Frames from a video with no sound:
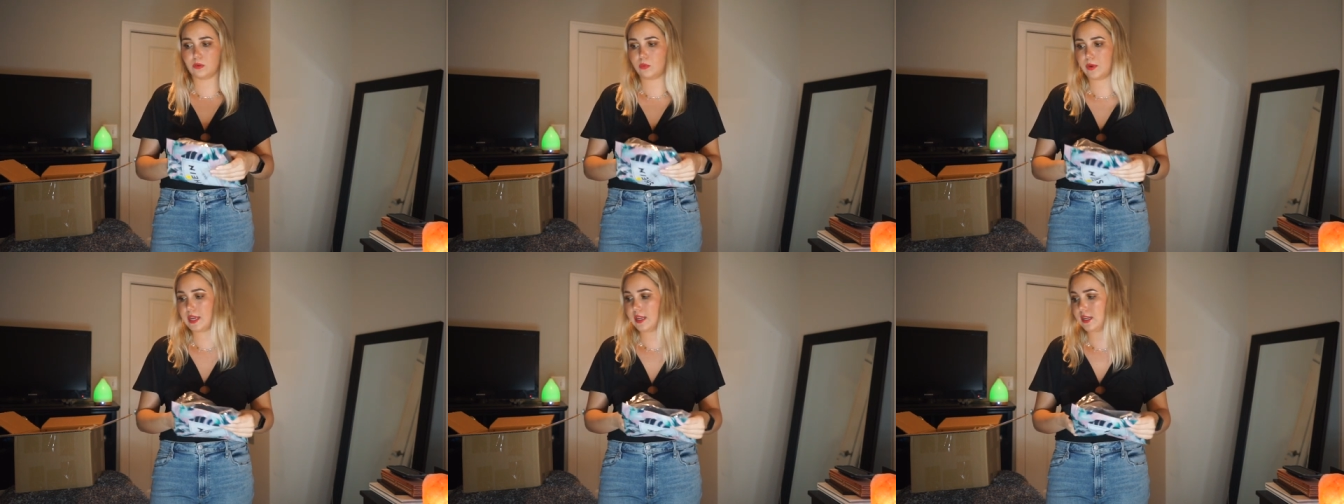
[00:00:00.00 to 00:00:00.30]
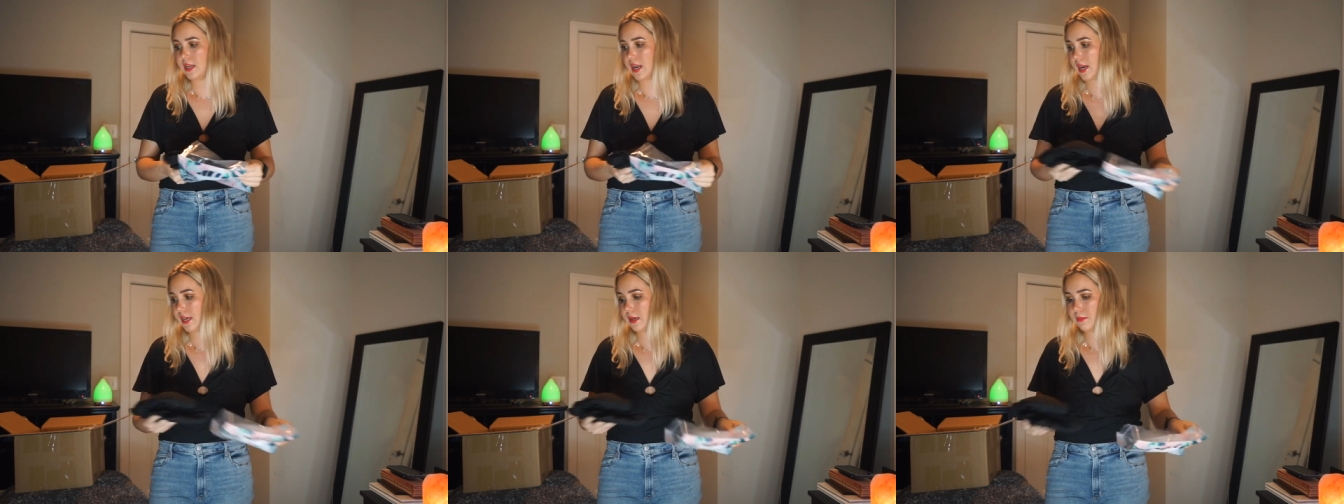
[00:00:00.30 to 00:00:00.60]
a
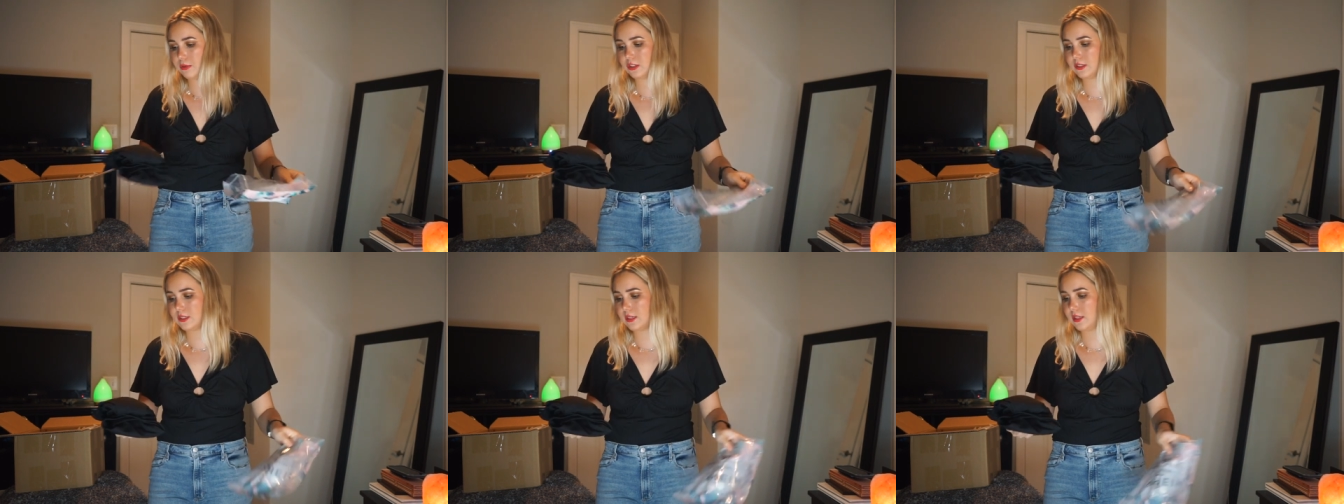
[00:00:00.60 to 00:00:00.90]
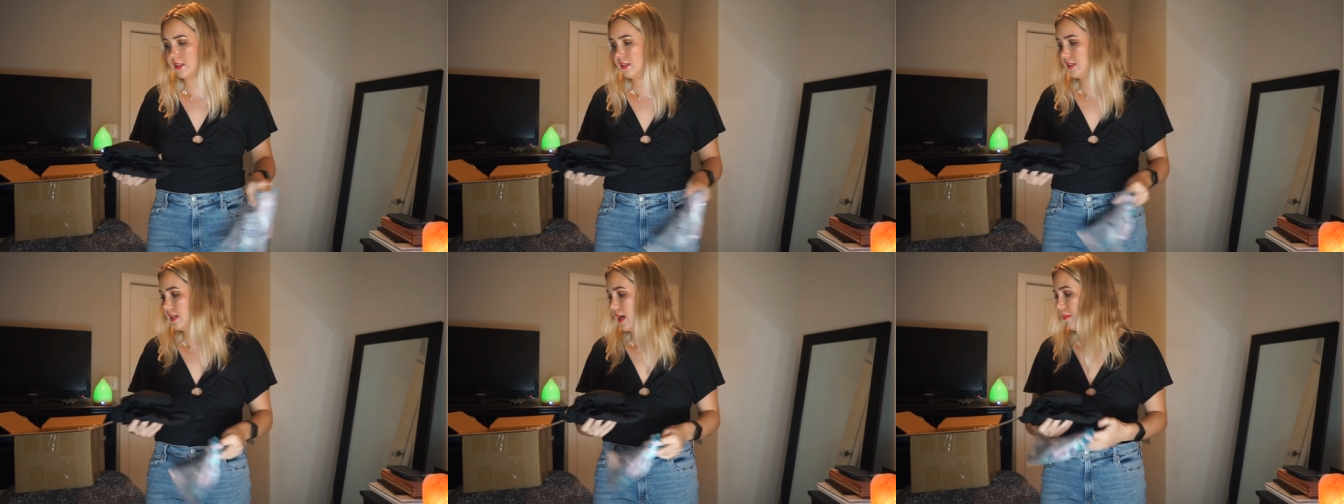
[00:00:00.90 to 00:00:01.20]
week, 90%
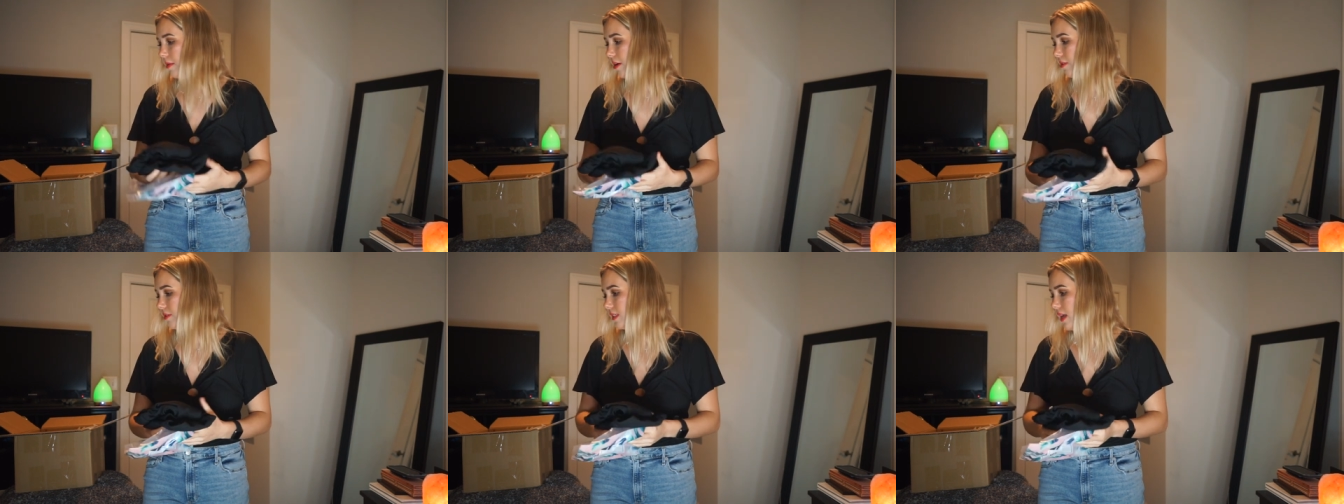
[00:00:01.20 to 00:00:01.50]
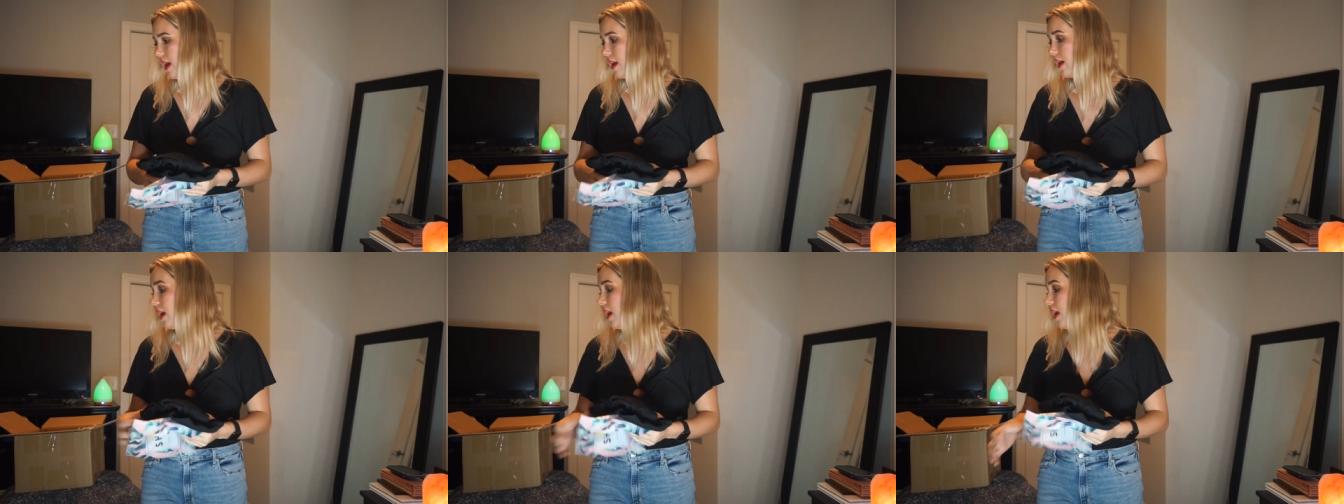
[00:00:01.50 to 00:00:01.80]
of the time I would
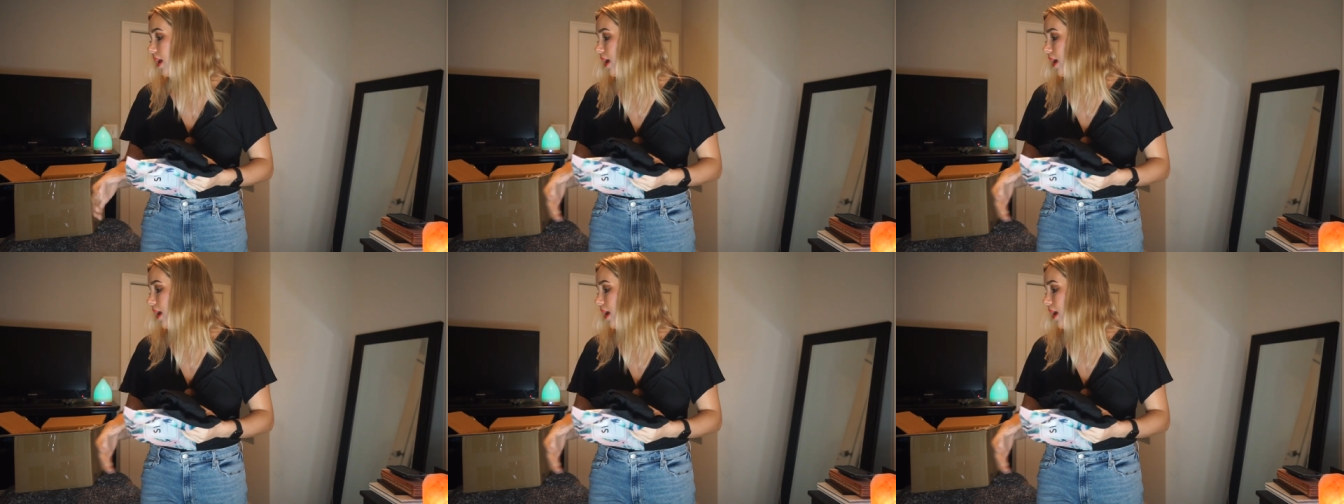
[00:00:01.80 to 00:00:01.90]
say.